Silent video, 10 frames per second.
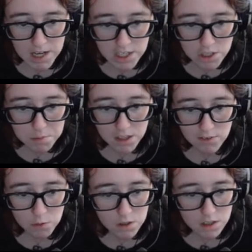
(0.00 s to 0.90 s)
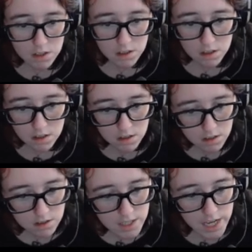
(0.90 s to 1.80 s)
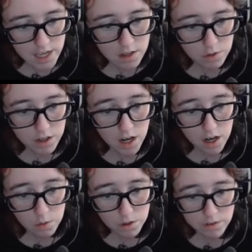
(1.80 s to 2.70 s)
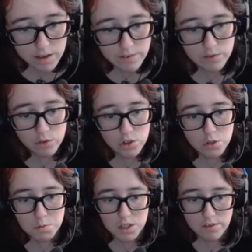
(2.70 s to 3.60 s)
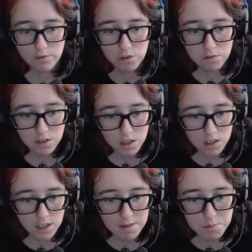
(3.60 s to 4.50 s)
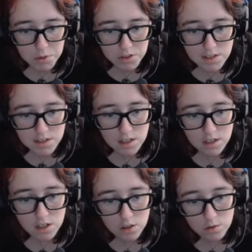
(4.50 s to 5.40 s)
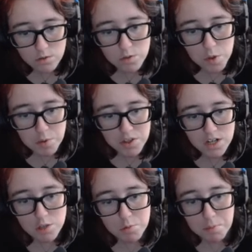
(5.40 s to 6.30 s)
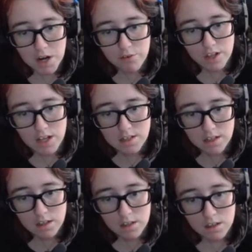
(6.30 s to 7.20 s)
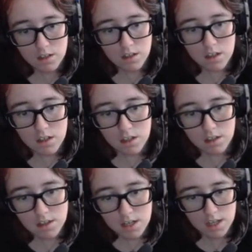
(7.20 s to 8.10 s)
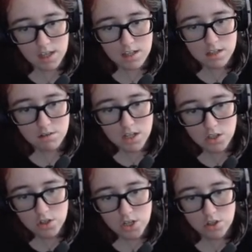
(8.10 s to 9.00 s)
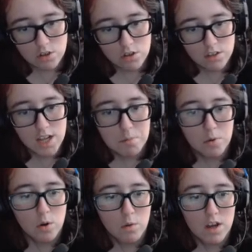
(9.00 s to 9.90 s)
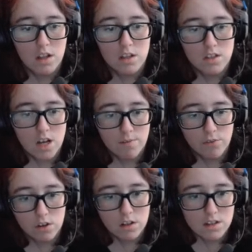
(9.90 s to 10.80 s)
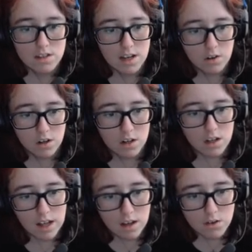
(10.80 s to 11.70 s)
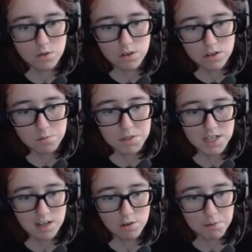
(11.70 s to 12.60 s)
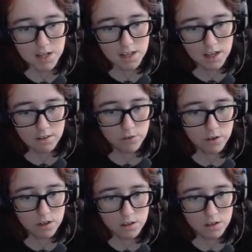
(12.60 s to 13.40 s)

Master believed that one day when heir worthy of his fortune would come forward. He would build a city in Ahu and dwell within it to prepare for that day. Then he hid his greatest treasure, the golden apple, away in the top floor of this tower. I was ordered to protect it with my life.